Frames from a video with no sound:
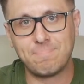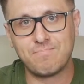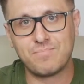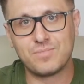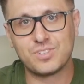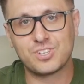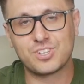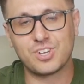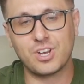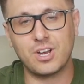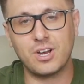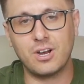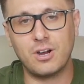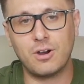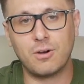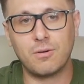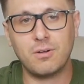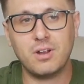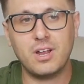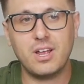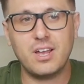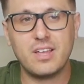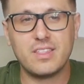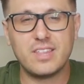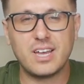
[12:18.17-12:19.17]
So
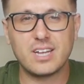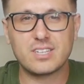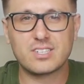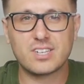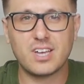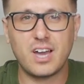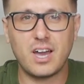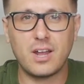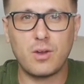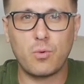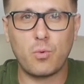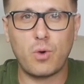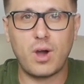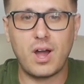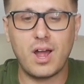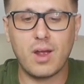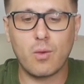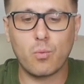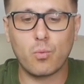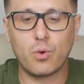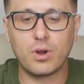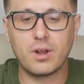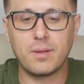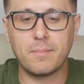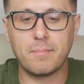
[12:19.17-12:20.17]
that's kind of why I
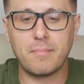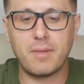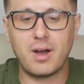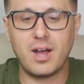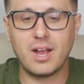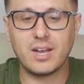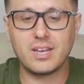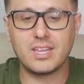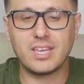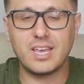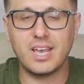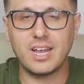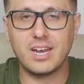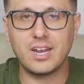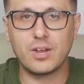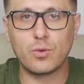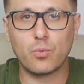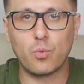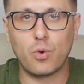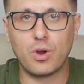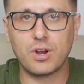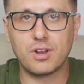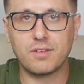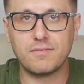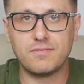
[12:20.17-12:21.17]
wouldn't mind getting
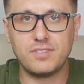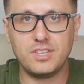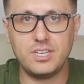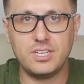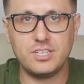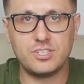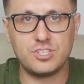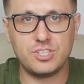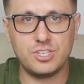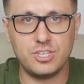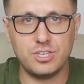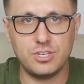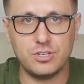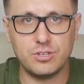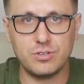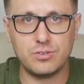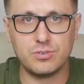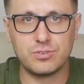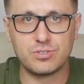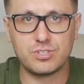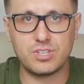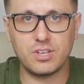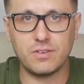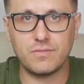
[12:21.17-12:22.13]
one of these used.